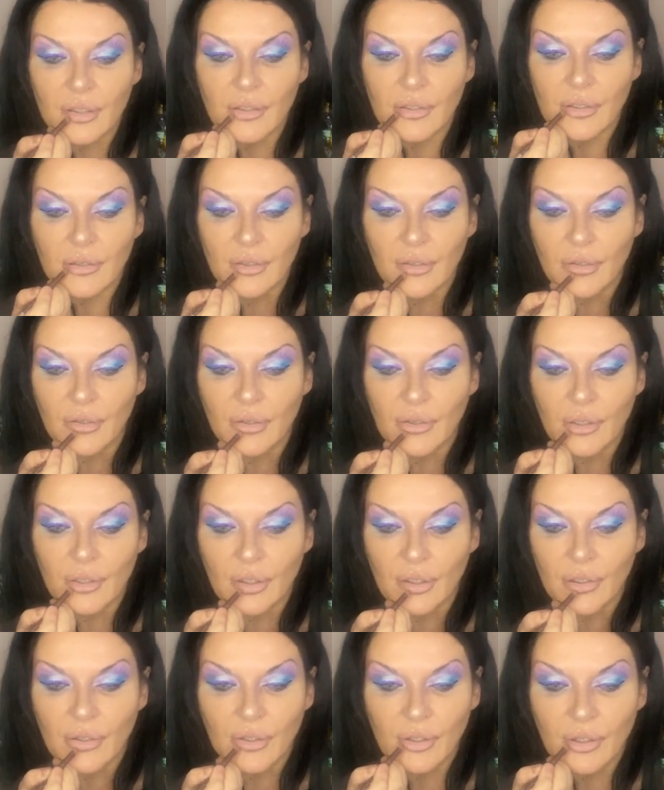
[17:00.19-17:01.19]
to
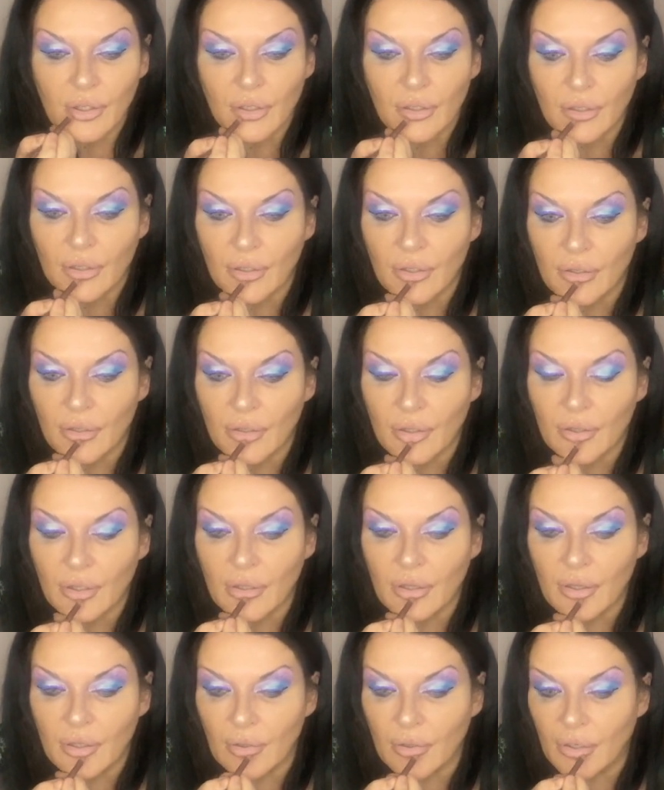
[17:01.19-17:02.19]

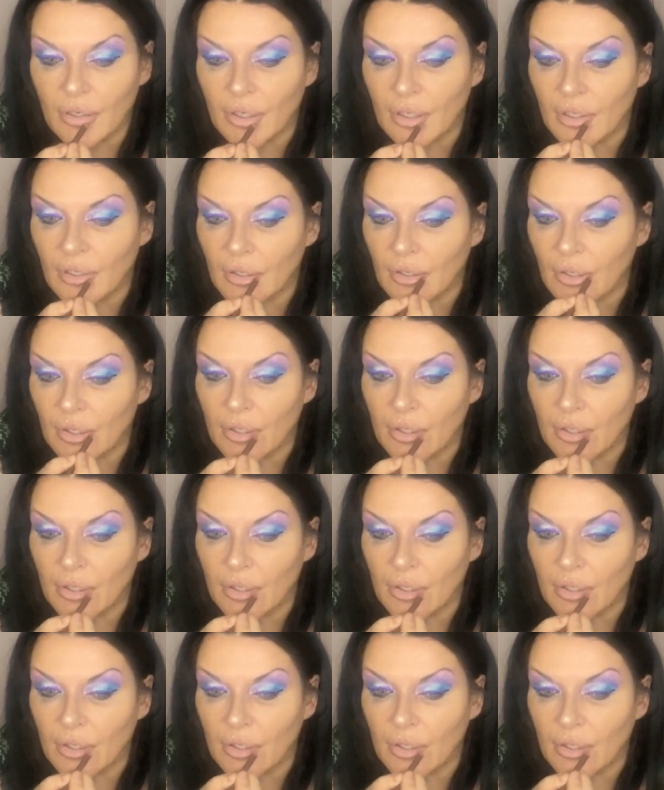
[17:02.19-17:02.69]
get the right,